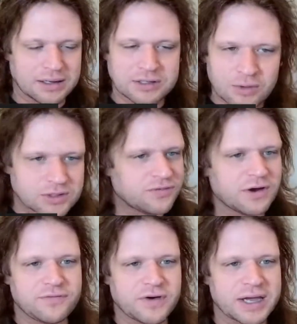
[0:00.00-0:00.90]
No one's
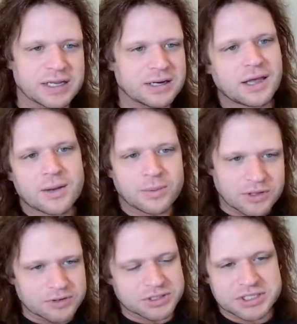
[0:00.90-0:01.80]
verified it, but
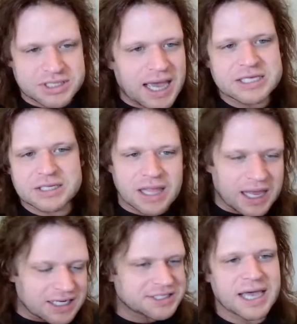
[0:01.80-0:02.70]
there's a
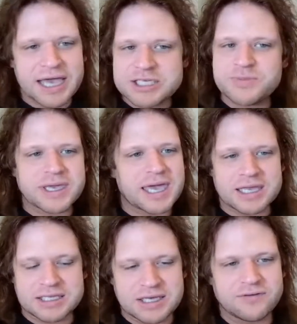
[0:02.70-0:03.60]
lot of seismic
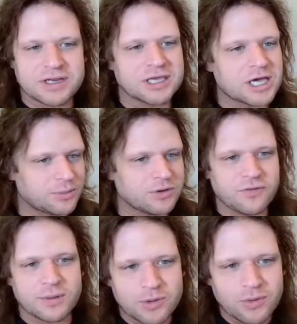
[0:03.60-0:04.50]
activity coming
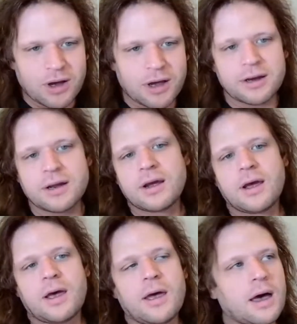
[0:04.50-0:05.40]
from Iran.
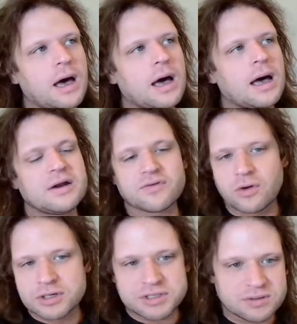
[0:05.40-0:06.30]
And of
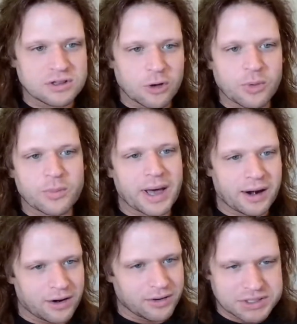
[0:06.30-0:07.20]
course, global
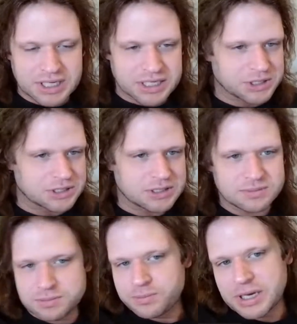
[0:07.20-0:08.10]
monitoring
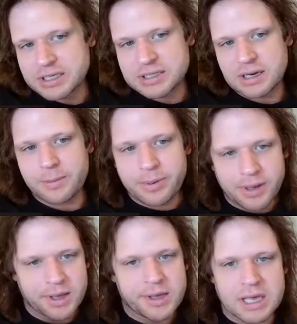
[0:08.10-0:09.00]
stations picked it up.
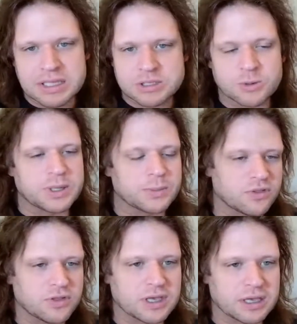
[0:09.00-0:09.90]
And so people
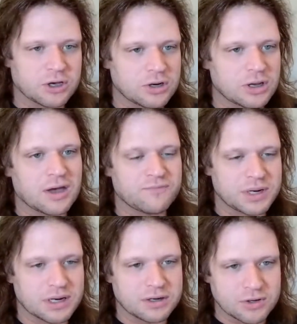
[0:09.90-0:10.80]
think it could have
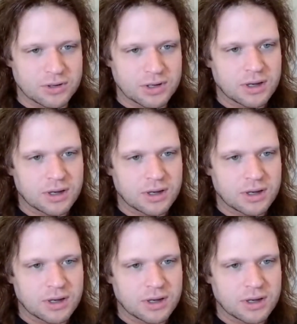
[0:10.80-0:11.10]
been a nuke.